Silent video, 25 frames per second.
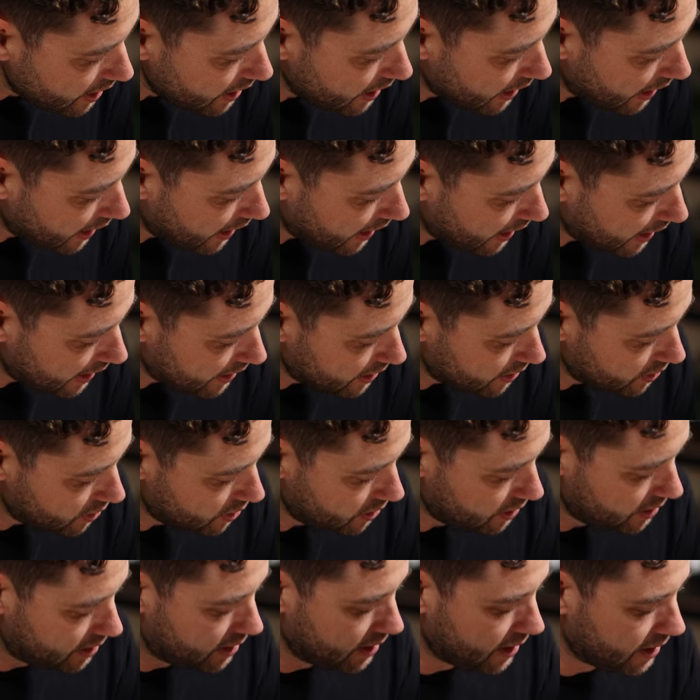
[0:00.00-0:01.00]
And
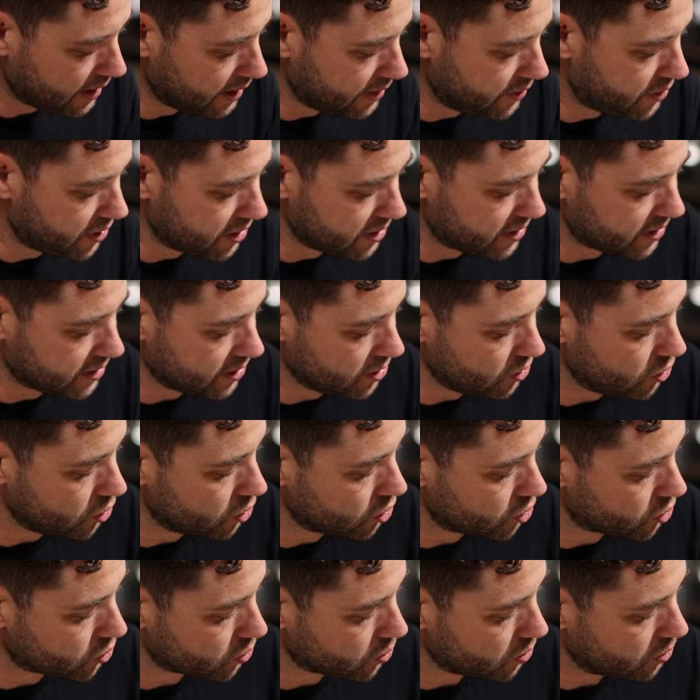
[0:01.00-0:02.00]
then just the
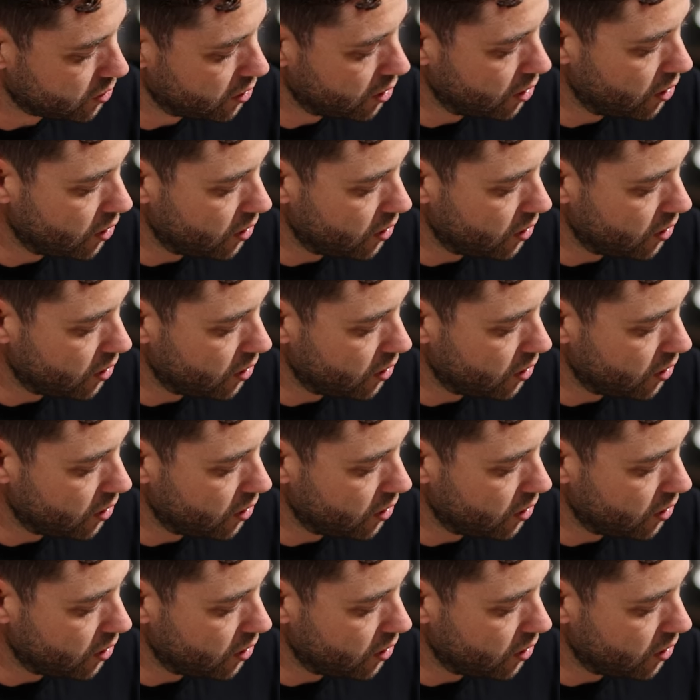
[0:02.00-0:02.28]
usual